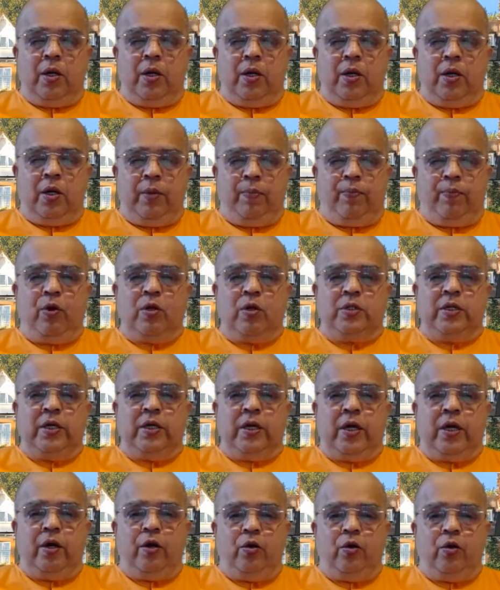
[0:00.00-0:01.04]

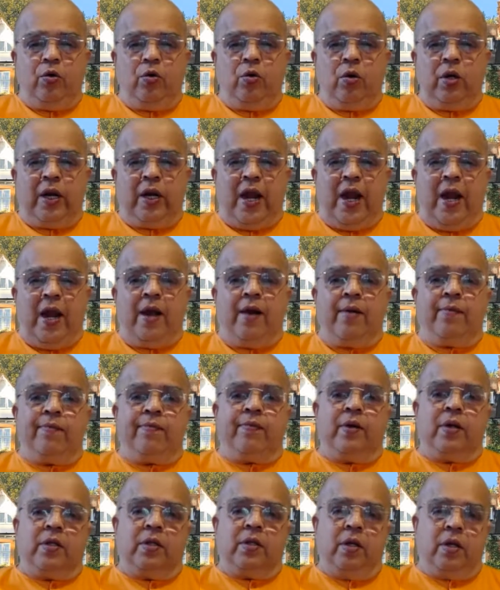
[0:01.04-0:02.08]
deposited, you don't add
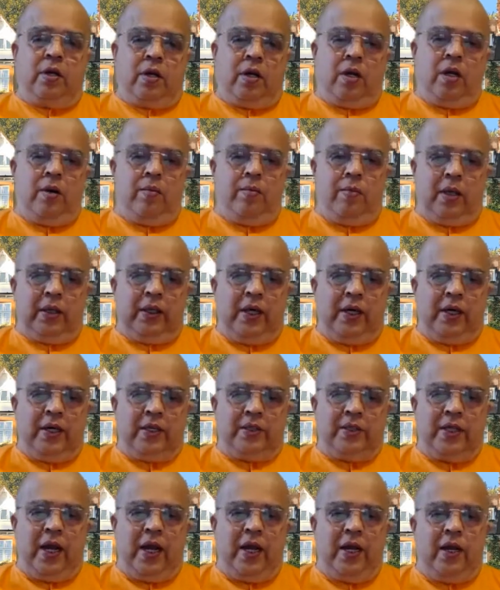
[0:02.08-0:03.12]
further karma. That
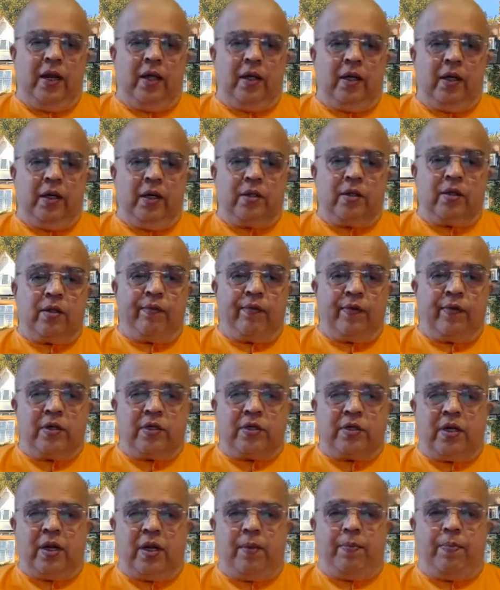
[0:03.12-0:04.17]
is the idea. That is the
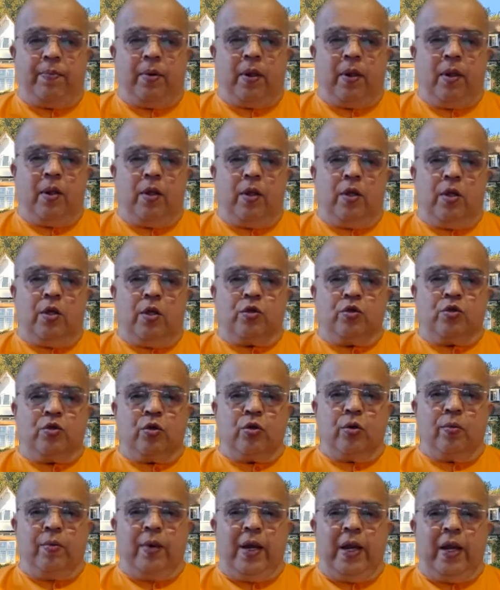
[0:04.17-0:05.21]
first step.
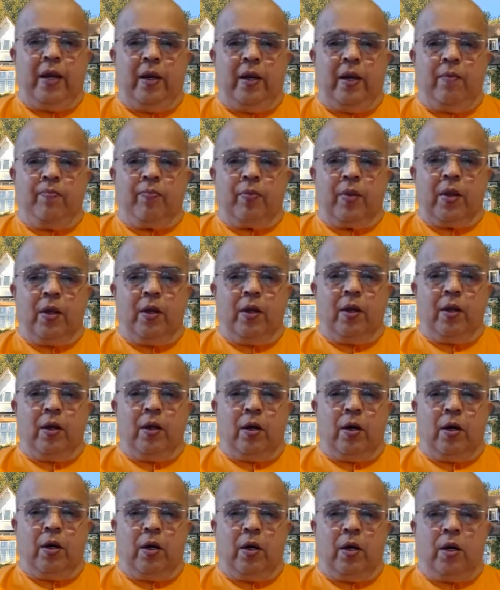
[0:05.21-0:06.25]
So by
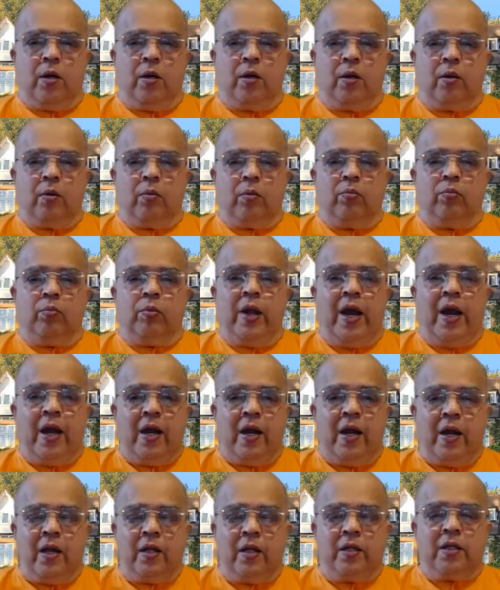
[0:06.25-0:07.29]

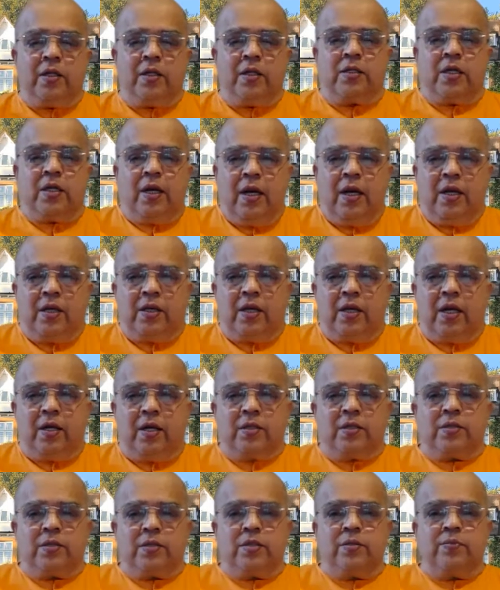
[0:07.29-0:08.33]
handling these
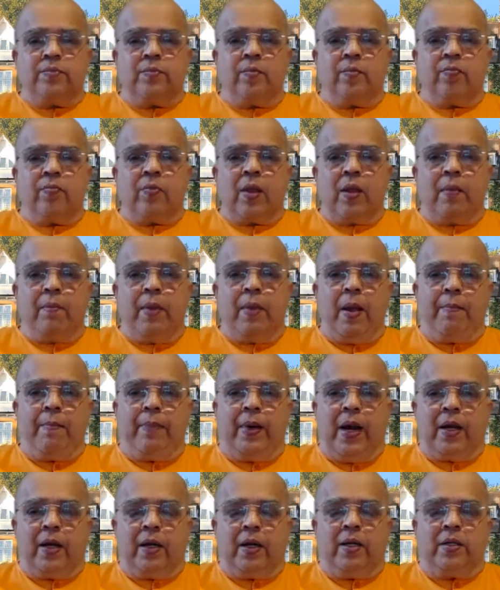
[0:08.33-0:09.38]
kleshas, by
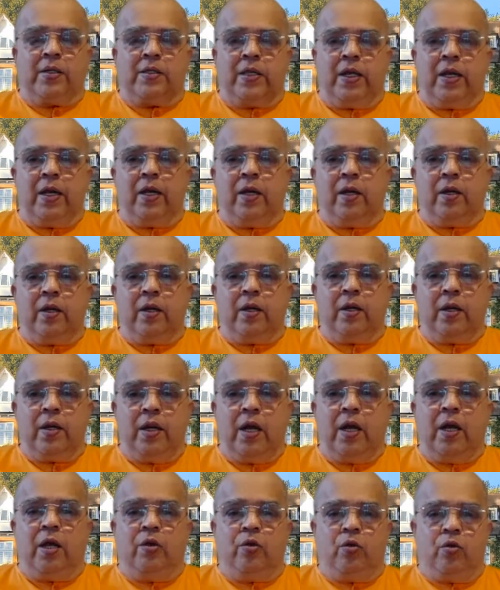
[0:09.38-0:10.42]
practicing
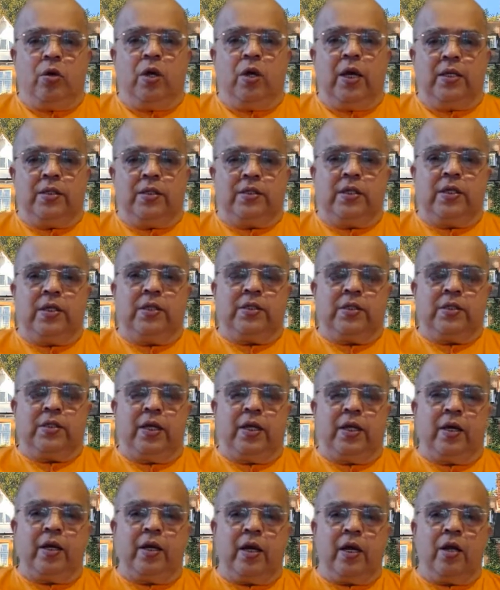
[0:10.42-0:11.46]
Kriya Yoga, as they
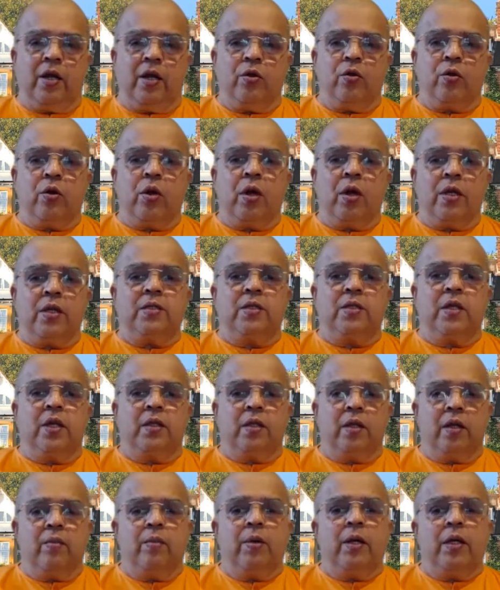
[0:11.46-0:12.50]
say, Kriya Yoga is
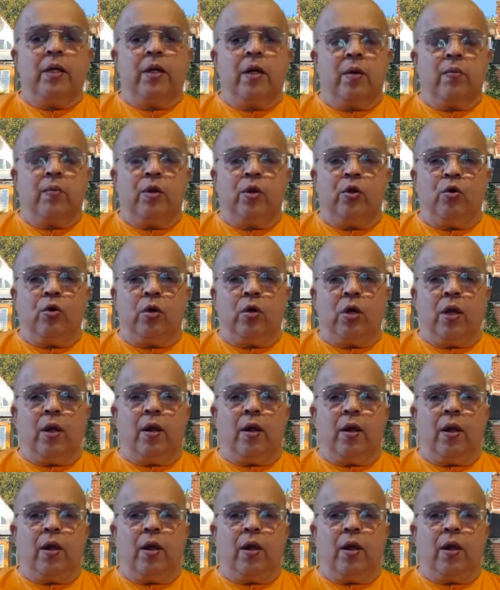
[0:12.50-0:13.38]
nothing but Karma Yoga,